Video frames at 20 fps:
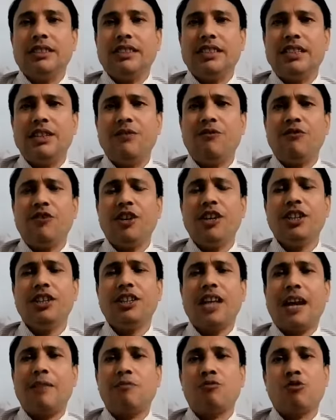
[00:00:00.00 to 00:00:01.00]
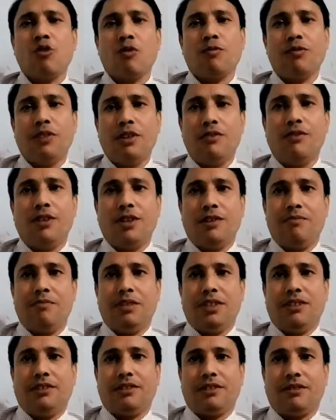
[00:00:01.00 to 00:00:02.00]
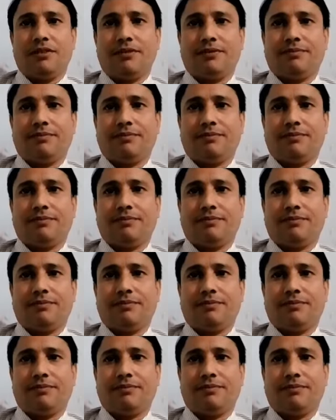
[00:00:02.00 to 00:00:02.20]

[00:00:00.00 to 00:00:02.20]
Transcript: different types of government.